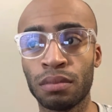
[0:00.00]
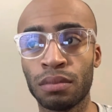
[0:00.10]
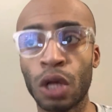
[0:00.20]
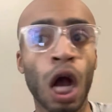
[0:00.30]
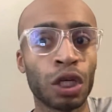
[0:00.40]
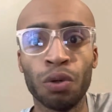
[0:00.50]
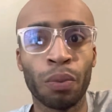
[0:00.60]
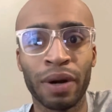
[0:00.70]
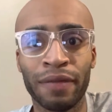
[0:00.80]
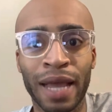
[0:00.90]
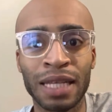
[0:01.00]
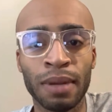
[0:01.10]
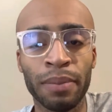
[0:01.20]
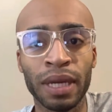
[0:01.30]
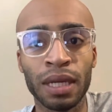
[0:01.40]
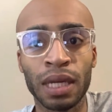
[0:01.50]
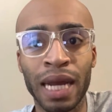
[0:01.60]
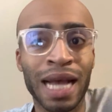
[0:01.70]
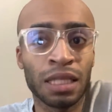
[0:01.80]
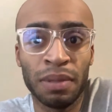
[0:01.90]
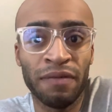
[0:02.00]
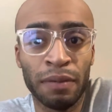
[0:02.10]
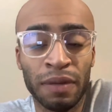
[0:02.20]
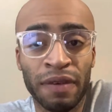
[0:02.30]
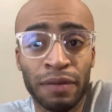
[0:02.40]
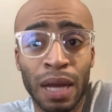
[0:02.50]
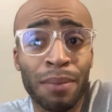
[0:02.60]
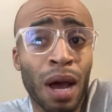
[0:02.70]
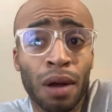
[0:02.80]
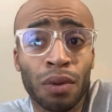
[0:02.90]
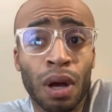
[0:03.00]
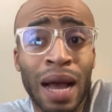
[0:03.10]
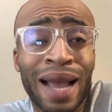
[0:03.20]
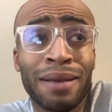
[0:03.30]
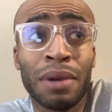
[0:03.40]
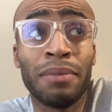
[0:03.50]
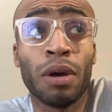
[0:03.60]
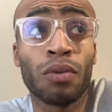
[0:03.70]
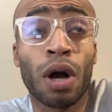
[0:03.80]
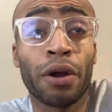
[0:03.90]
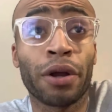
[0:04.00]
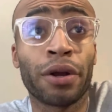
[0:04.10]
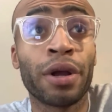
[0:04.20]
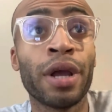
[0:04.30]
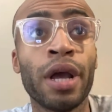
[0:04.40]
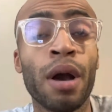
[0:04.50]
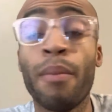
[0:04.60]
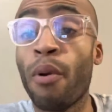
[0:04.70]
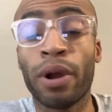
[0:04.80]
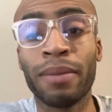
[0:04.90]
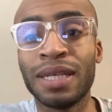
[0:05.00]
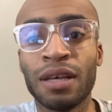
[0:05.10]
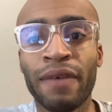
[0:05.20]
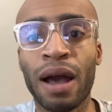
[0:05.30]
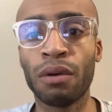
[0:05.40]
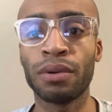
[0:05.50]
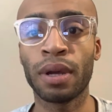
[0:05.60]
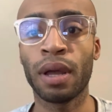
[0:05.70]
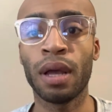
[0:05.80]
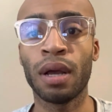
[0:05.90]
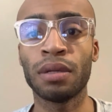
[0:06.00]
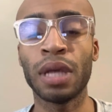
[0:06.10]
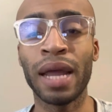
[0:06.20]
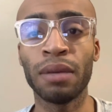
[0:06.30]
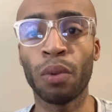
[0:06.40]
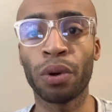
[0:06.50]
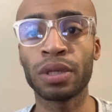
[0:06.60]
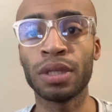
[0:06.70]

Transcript: talk to, or whatever the case may be, it has to be 50-50. I am no longer pouring myself out anymore,